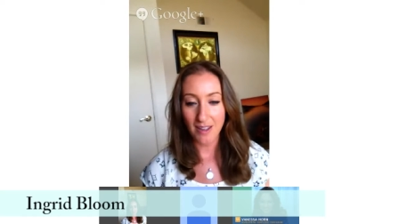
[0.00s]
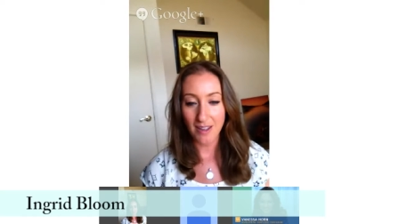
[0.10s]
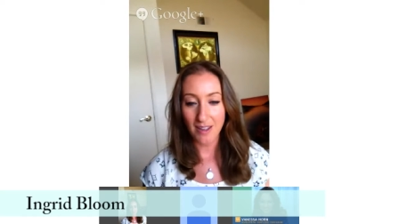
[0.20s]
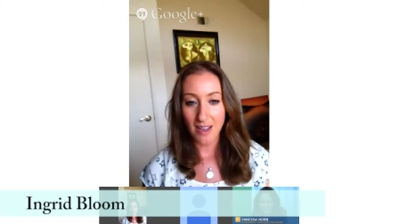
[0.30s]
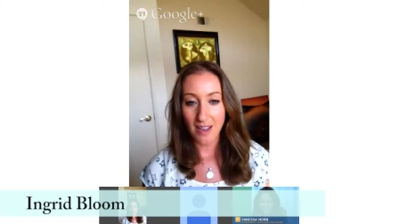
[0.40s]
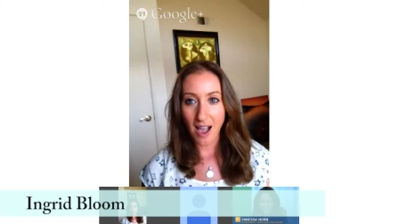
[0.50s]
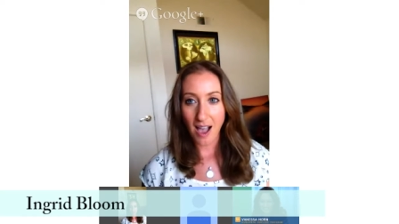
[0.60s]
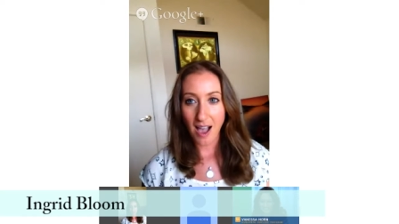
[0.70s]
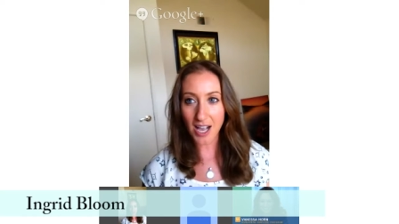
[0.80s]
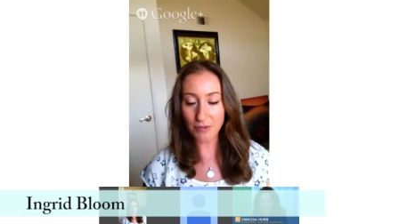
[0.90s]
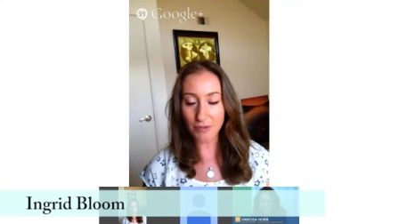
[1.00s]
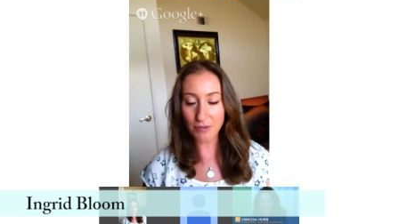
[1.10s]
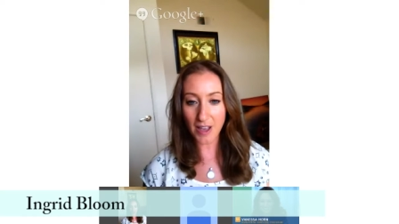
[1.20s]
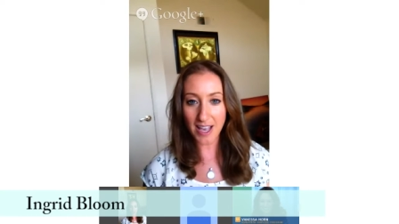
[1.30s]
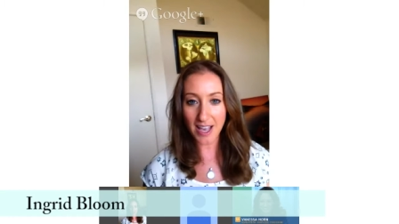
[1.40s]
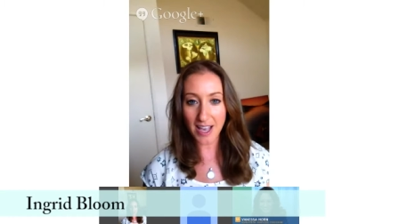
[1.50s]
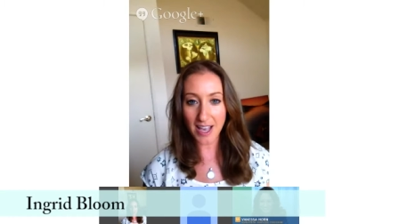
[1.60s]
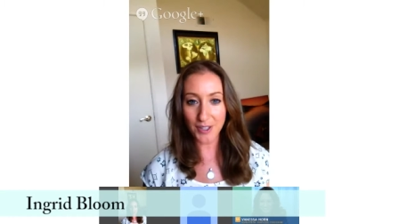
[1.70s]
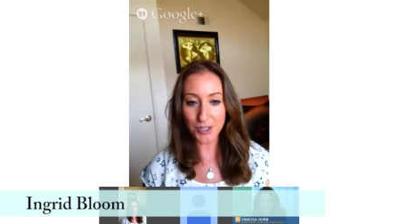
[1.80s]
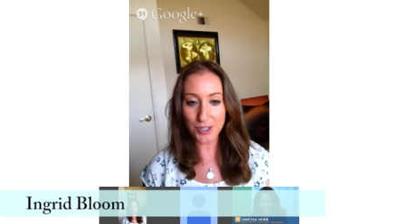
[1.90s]
I kind of found out that it
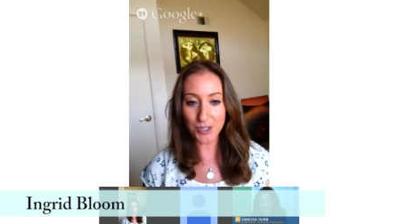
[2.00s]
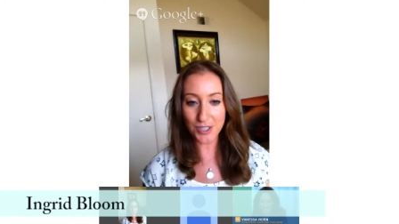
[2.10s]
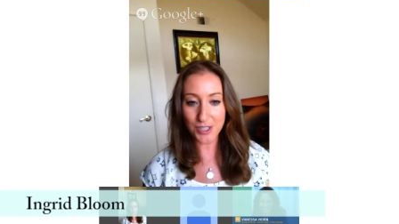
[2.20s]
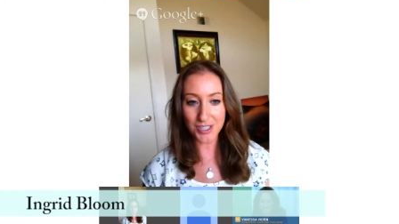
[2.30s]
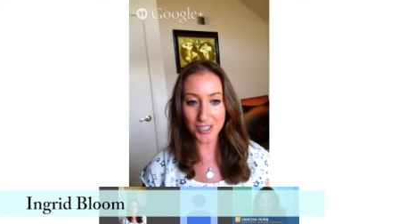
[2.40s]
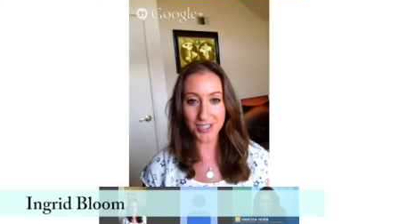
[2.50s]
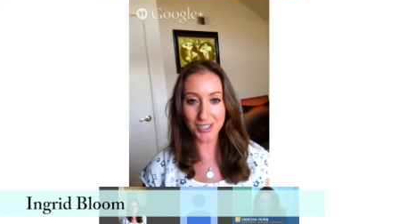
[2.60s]
wasn't just so